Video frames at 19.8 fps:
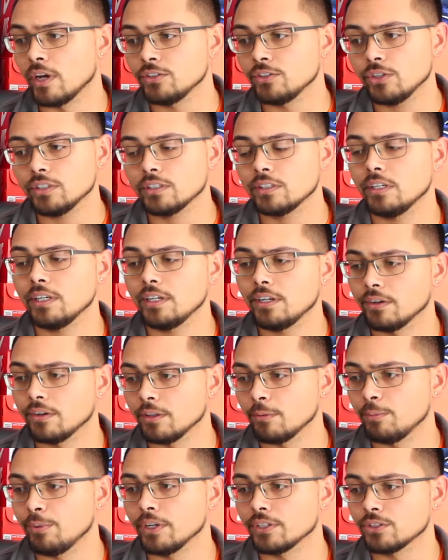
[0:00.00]
as you can see here in
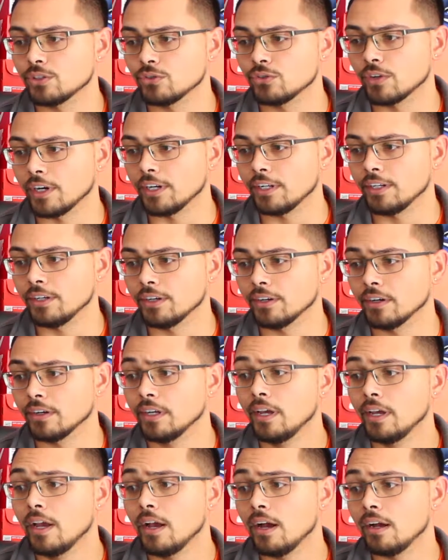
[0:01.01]
the pictures right here,
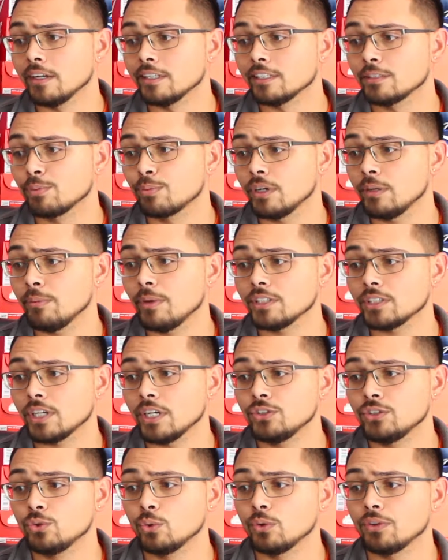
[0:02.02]
it's pretty much
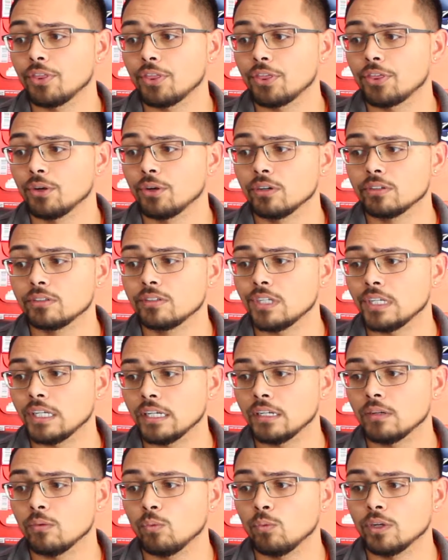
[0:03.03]
a Jordan
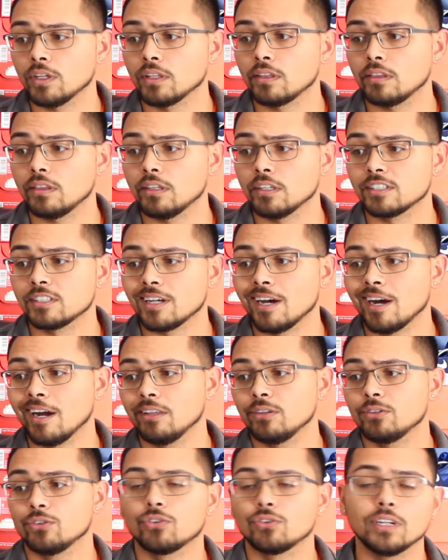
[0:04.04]
13 with this
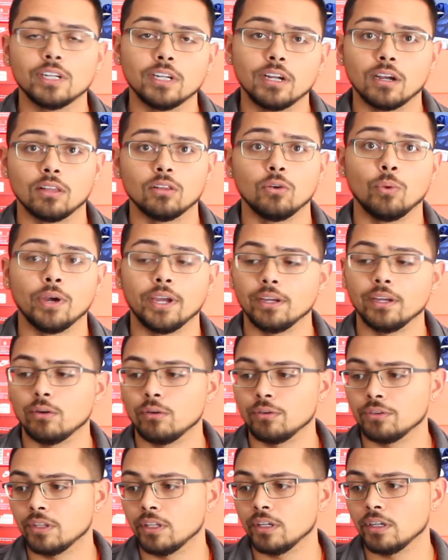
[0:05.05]
island green colorway
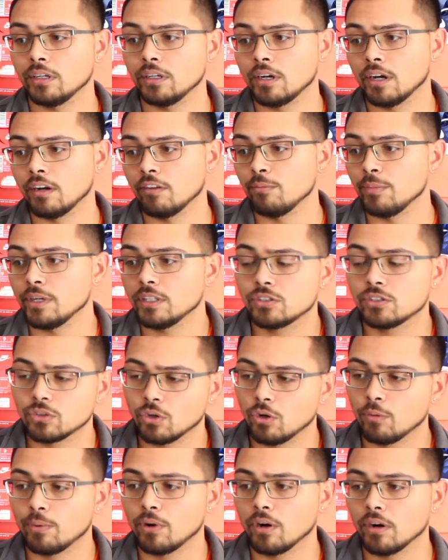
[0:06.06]
on the kind of
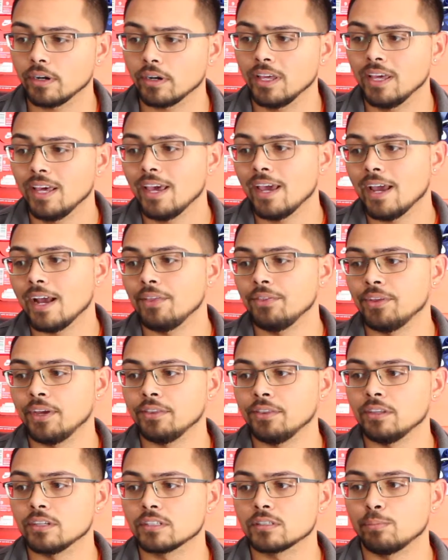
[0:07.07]
midsole part, and
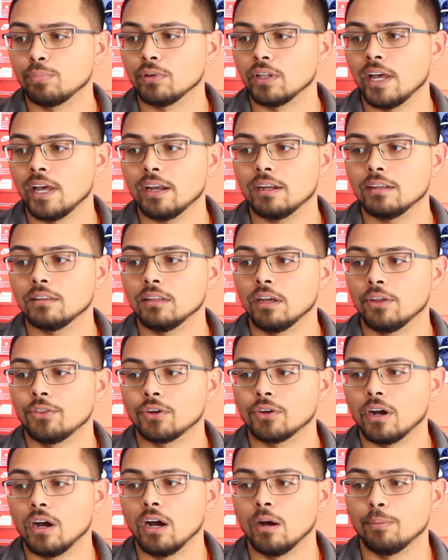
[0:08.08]
then this black
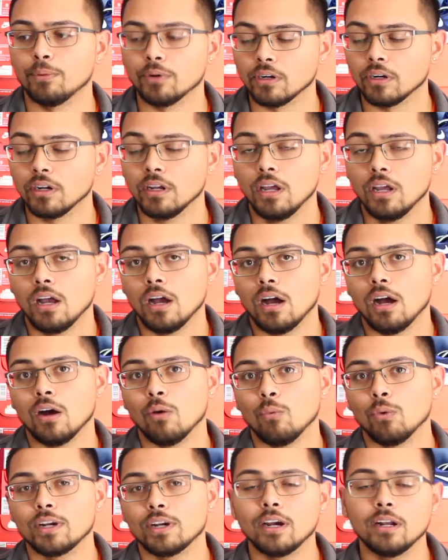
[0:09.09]
leather upper.
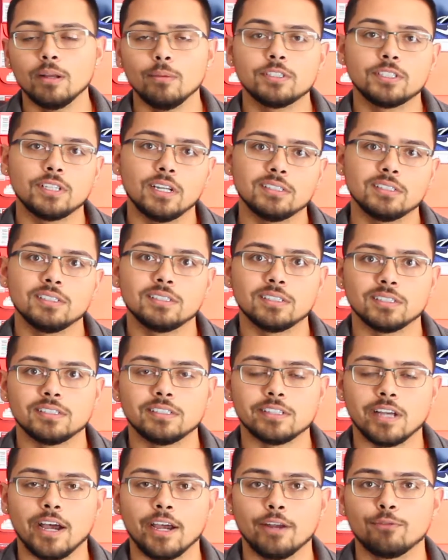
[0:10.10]
What kind of sets this
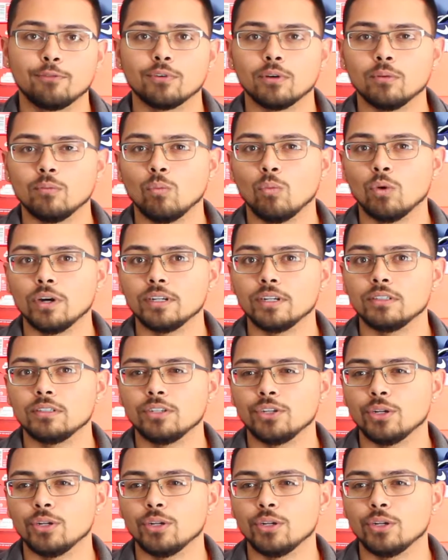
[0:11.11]
aside from what